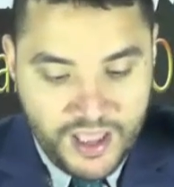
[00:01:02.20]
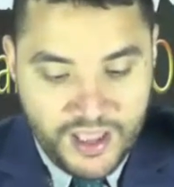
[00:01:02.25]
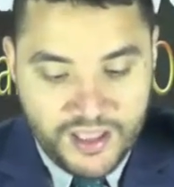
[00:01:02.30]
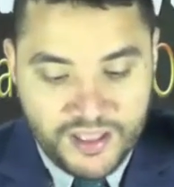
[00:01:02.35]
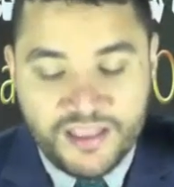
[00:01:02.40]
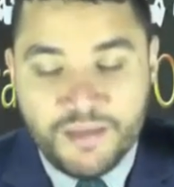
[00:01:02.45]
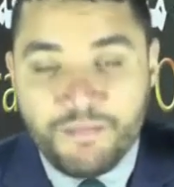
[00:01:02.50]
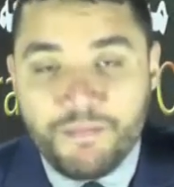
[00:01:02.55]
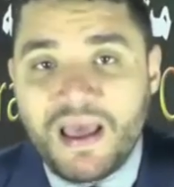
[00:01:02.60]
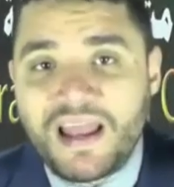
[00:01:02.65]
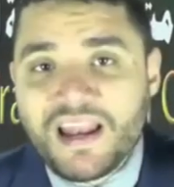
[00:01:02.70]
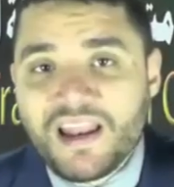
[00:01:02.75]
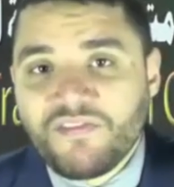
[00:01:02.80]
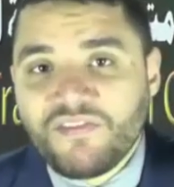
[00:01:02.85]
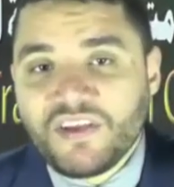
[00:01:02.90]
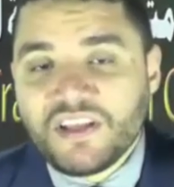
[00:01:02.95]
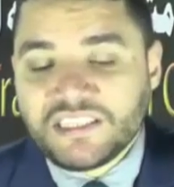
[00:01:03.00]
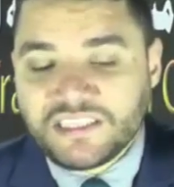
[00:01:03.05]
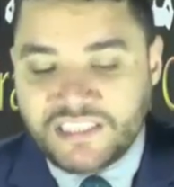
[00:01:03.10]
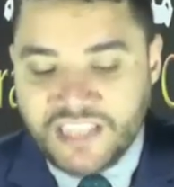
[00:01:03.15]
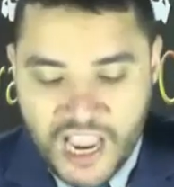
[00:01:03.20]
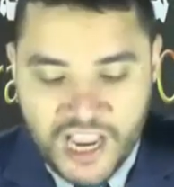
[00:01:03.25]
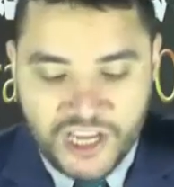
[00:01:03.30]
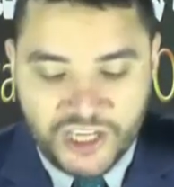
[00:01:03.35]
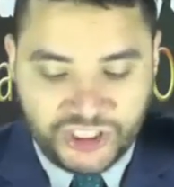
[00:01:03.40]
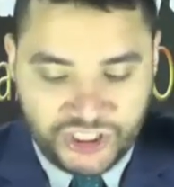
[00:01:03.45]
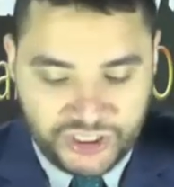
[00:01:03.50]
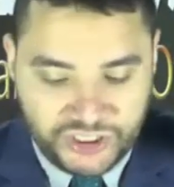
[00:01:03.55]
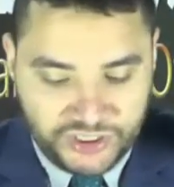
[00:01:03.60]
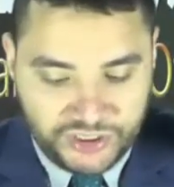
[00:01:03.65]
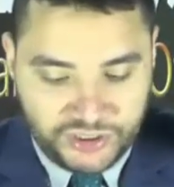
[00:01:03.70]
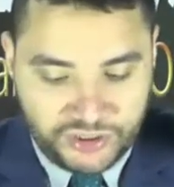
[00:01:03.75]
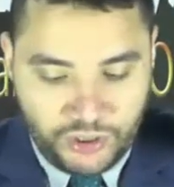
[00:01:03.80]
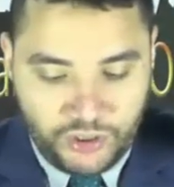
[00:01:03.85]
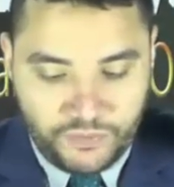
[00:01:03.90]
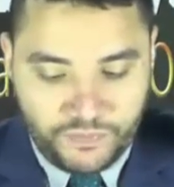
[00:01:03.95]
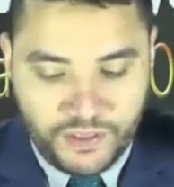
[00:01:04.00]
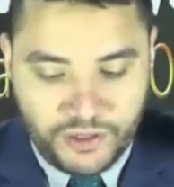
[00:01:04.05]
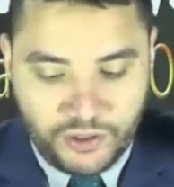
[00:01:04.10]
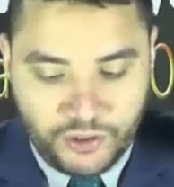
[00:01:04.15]
The manifestations
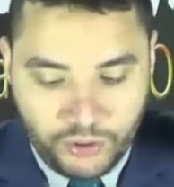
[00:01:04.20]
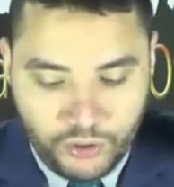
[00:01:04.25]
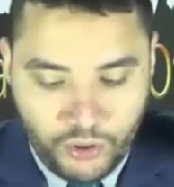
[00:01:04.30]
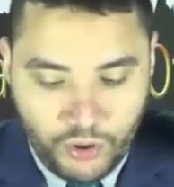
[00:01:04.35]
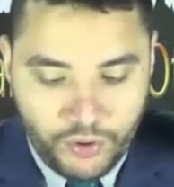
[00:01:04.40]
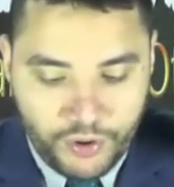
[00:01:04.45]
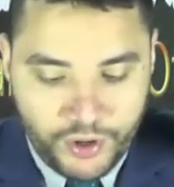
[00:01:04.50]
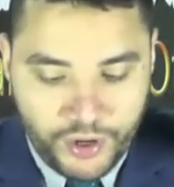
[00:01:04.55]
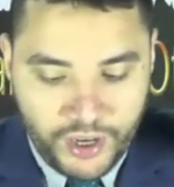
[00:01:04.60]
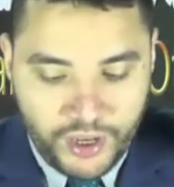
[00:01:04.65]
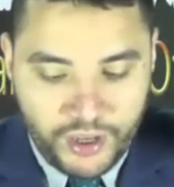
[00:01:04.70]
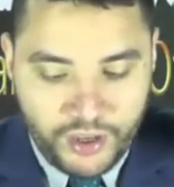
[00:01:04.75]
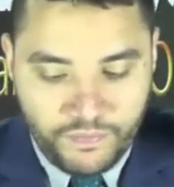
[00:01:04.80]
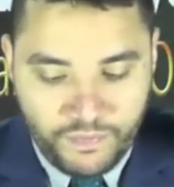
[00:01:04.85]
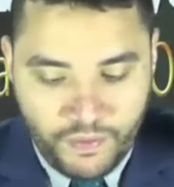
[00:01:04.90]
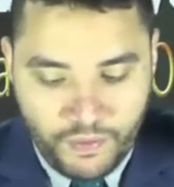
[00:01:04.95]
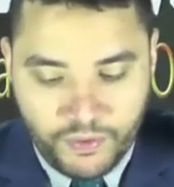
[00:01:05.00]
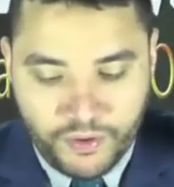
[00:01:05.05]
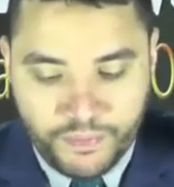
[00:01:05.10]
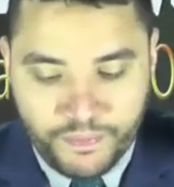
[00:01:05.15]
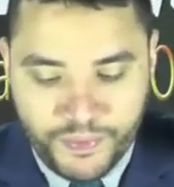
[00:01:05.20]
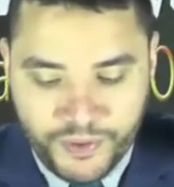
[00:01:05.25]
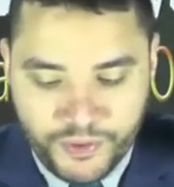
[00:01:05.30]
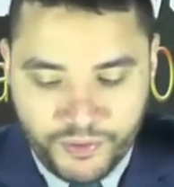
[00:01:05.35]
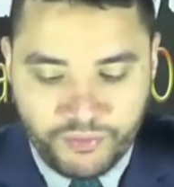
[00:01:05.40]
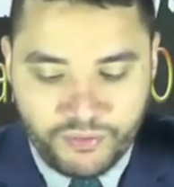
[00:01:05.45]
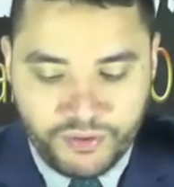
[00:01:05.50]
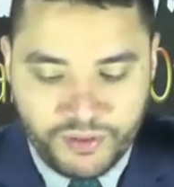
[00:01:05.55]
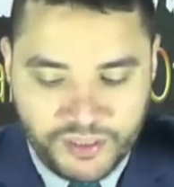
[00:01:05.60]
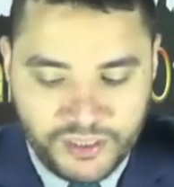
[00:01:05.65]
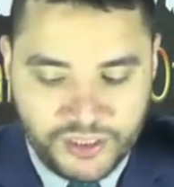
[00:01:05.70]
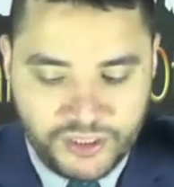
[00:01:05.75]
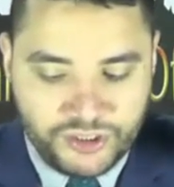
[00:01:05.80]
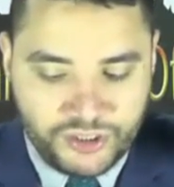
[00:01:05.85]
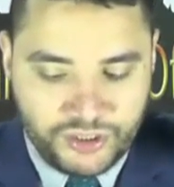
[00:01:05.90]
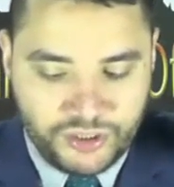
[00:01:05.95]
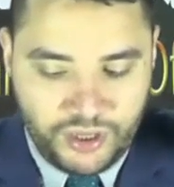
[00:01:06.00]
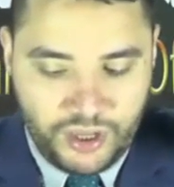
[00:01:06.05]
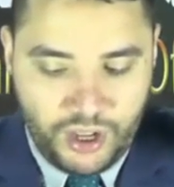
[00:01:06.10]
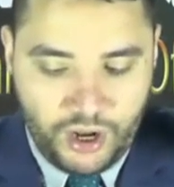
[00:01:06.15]
of the glory of our pure
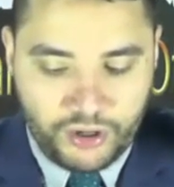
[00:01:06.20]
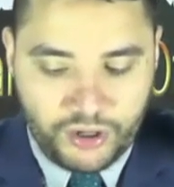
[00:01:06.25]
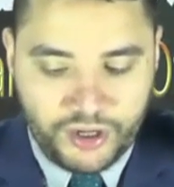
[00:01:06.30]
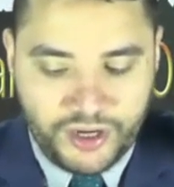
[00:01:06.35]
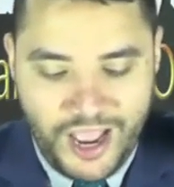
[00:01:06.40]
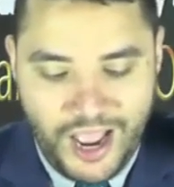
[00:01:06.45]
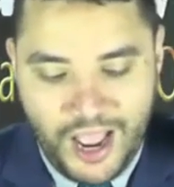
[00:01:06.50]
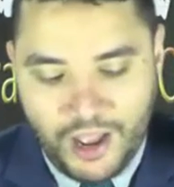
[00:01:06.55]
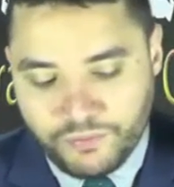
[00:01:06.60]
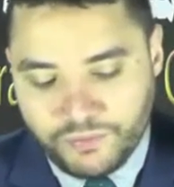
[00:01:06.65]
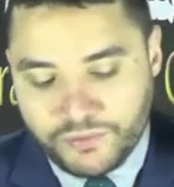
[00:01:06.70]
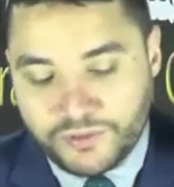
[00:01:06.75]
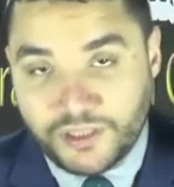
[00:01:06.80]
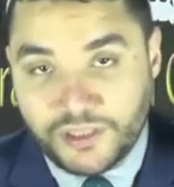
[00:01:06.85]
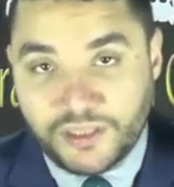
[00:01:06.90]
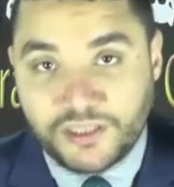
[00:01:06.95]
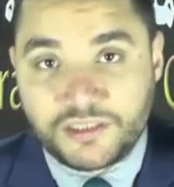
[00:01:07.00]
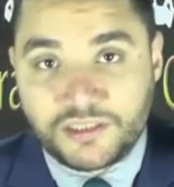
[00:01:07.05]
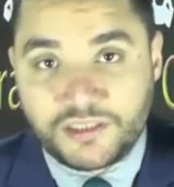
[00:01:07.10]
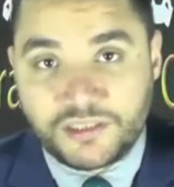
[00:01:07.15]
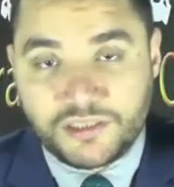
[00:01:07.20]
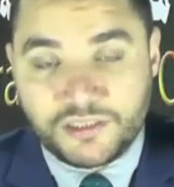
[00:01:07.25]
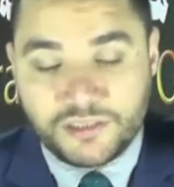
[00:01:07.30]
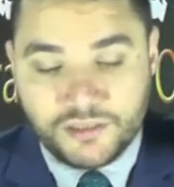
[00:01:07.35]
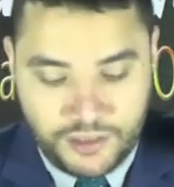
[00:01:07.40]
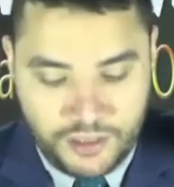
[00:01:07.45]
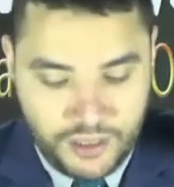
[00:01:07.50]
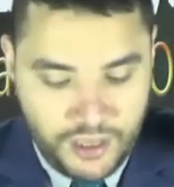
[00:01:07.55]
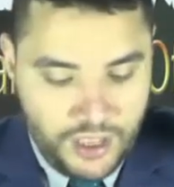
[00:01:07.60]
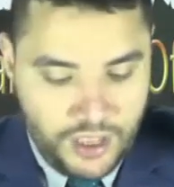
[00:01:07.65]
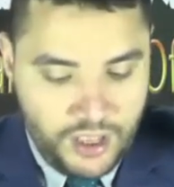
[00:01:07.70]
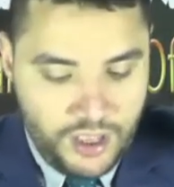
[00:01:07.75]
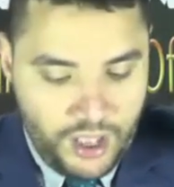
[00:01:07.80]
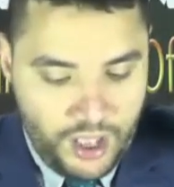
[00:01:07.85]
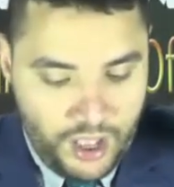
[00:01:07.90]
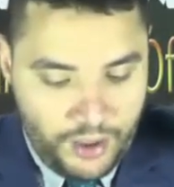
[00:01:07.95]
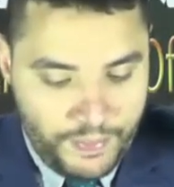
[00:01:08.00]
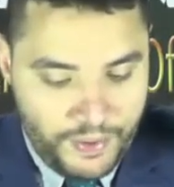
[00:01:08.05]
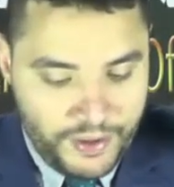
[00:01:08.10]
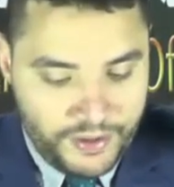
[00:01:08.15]
religion are countless.
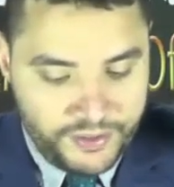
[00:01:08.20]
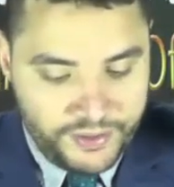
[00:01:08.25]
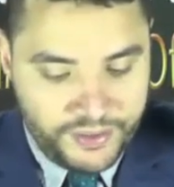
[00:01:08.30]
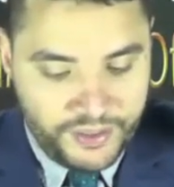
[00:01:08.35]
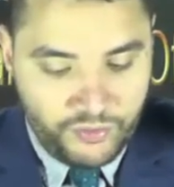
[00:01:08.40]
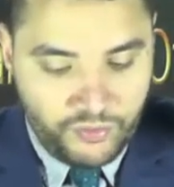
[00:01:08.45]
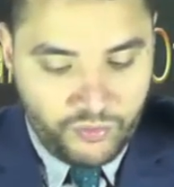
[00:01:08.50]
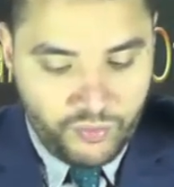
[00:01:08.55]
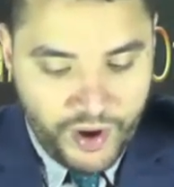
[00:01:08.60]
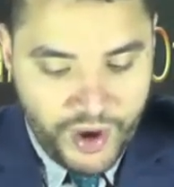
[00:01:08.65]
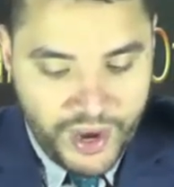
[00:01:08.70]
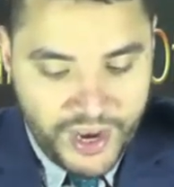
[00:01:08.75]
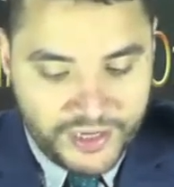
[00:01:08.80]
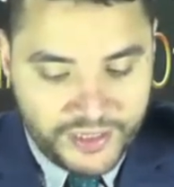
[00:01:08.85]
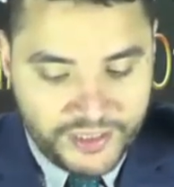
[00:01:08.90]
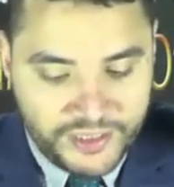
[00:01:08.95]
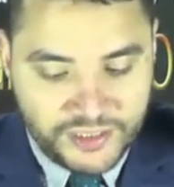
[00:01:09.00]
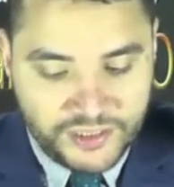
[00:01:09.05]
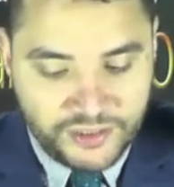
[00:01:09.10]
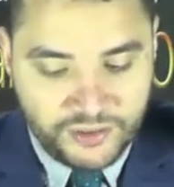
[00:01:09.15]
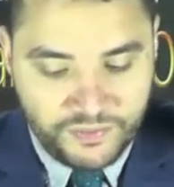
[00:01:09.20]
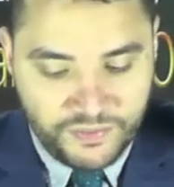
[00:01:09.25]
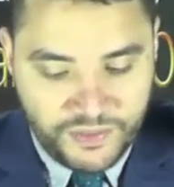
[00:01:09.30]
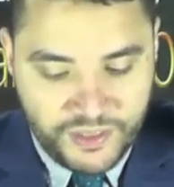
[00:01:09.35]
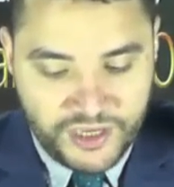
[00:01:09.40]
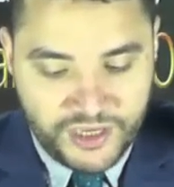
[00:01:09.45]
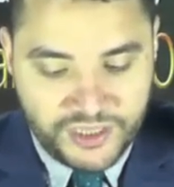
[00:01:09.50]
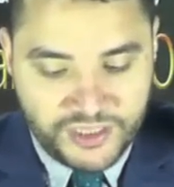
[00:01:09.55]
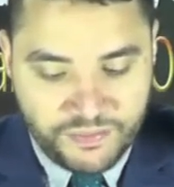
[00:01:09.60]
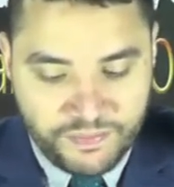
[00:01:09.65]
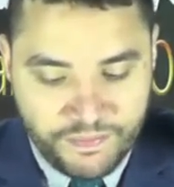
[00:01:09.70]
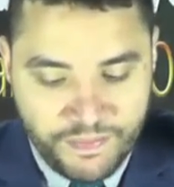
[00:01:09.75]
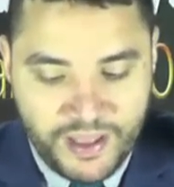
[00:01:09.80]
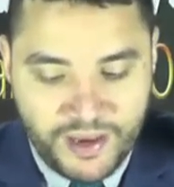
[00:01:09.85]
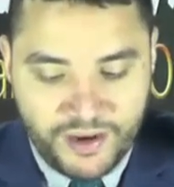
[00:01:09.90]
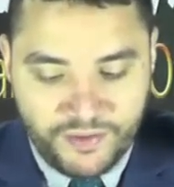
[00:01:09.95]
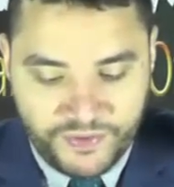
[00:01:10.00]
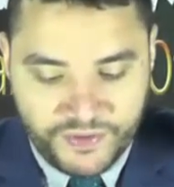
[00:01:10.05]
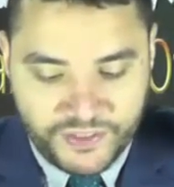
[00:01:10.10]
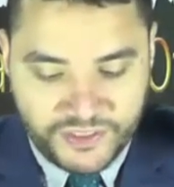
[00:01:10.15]
Among the greatest of these
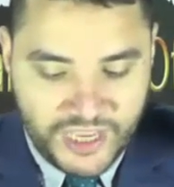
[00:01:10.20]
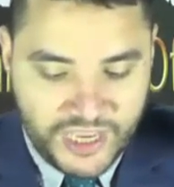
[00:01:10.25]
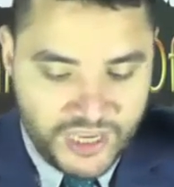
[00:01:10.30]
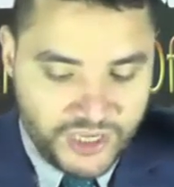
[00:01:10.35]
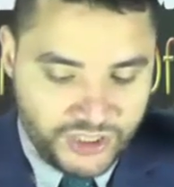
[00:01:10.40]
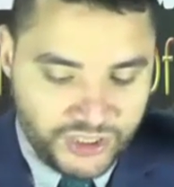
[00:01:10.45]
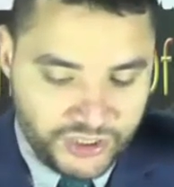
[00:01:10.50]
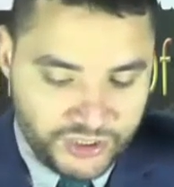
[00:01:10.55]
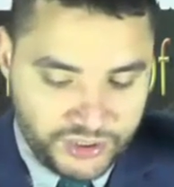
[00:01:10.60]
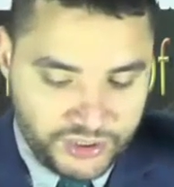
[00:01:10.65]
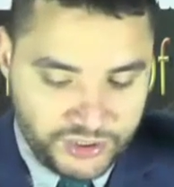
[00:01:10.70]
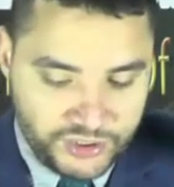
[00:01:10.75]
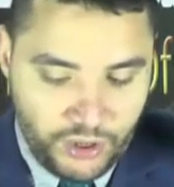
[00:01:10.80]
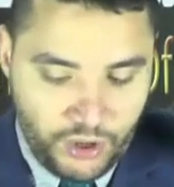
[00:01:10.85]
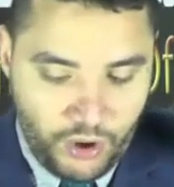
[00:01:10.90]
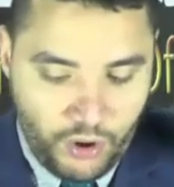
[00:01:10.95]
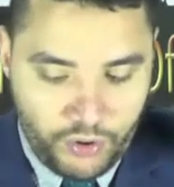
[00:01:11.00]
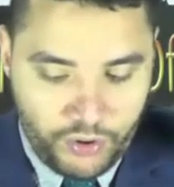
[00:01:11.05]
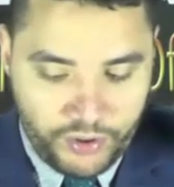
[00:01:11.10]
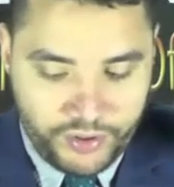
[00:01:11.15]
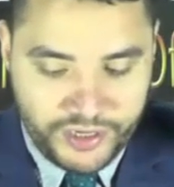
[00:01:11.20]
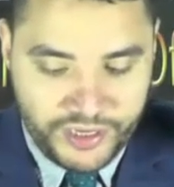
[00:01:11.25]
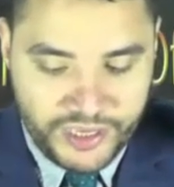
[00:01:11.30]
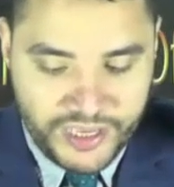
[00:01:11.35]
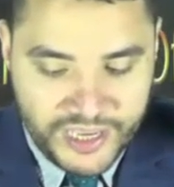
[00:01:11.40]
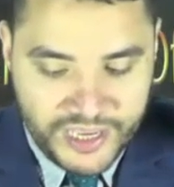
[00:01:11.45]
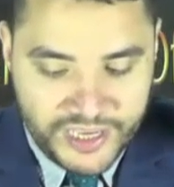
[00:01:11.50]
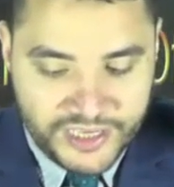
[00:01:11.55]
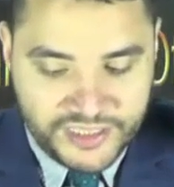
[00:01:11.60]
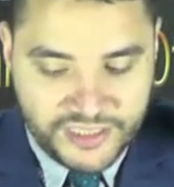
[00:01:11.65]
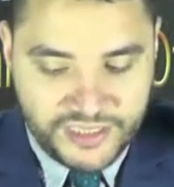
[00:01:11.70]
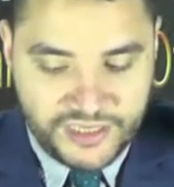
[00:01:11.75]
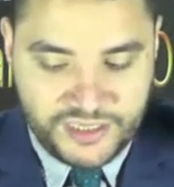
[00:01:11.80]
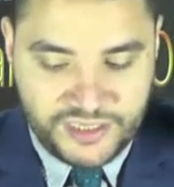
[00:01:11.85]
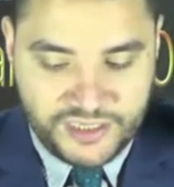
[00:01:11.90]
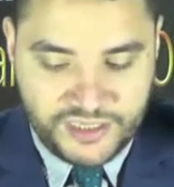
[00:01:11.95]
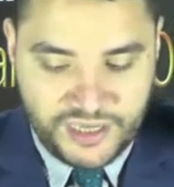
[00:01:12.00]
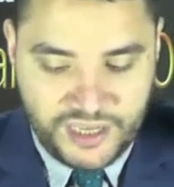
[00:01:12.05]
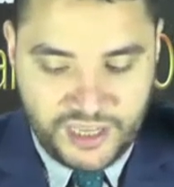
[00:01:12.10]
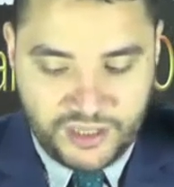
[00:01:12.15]
manifestations are
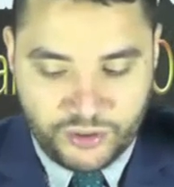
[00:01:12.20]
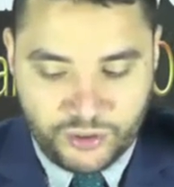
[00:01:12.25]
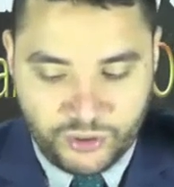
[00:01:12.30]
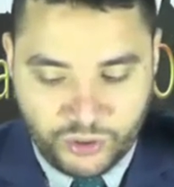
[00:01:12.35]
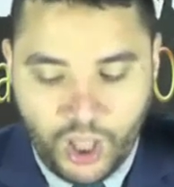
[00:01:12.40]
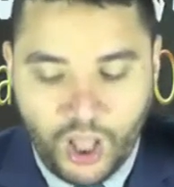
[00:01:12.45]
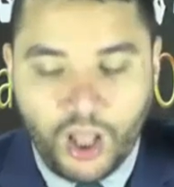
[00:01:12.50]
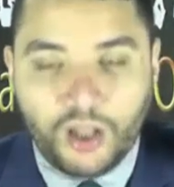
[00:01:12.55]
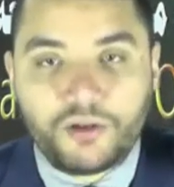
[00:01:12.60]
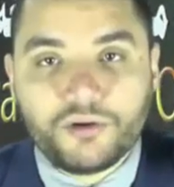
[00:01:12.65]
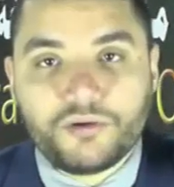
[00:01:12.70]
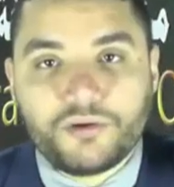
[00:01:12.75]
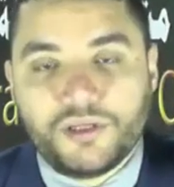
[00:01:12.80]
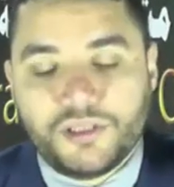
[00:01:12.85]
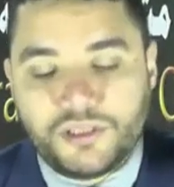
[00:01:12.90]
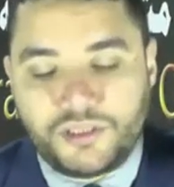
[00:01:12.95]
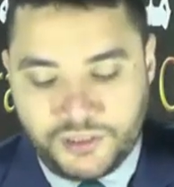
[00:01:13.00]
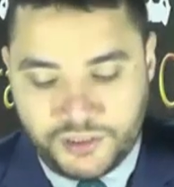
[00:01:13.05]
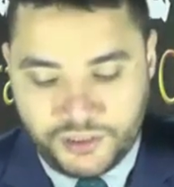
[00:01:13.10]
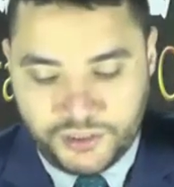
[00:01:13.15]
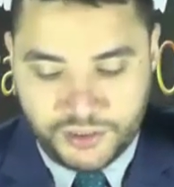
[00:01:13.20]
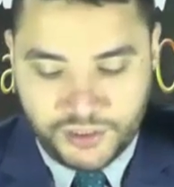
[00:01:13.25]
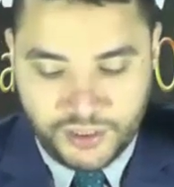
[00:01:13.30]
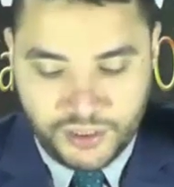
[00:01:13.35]
easiness and tolerance.